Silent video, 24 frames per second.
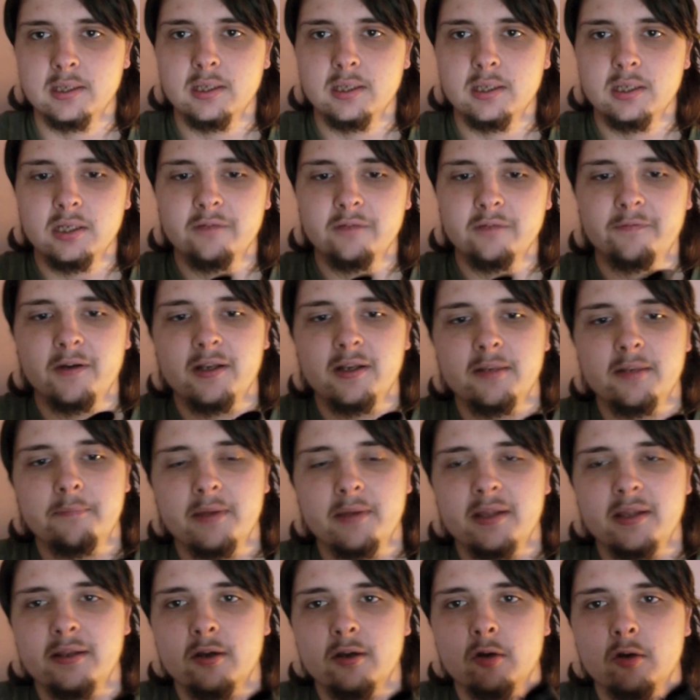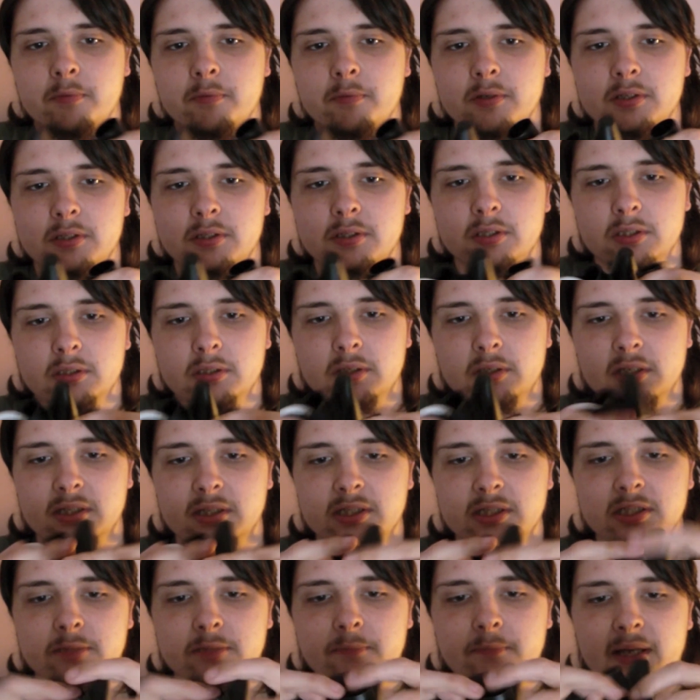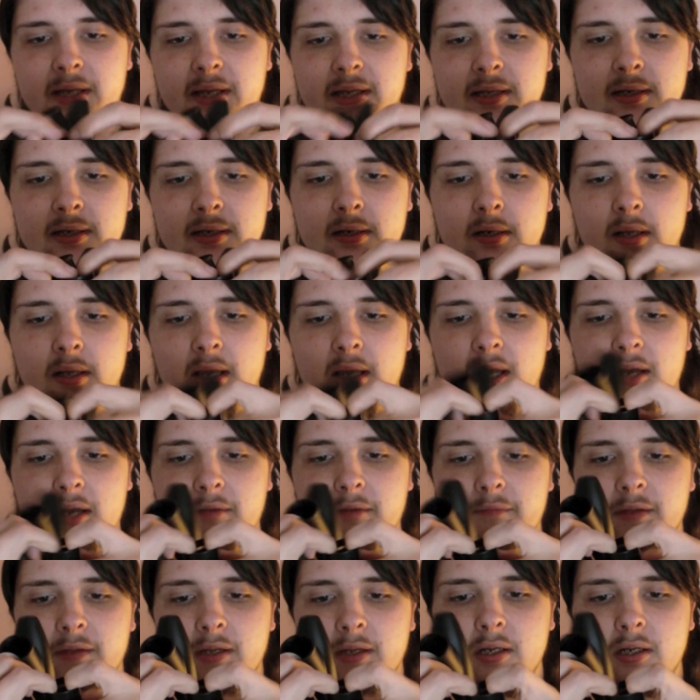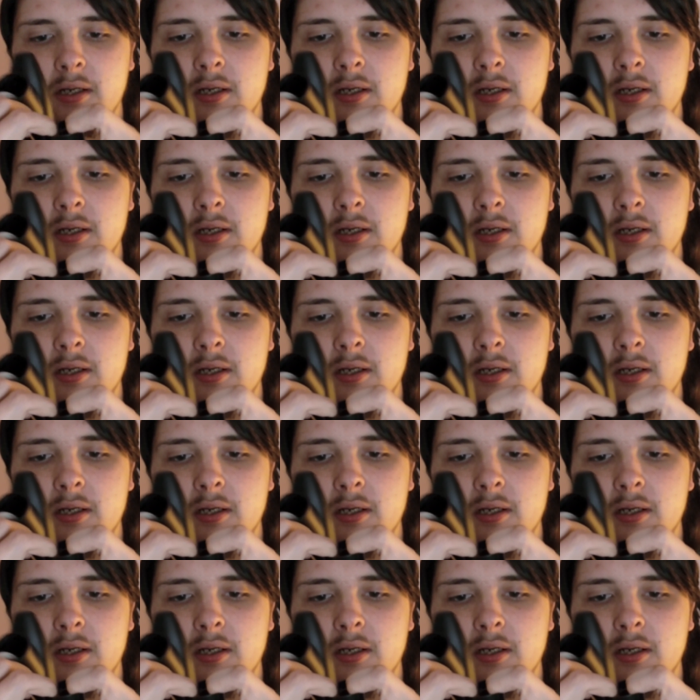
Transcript: Find the bit that opens, because it's split in half here.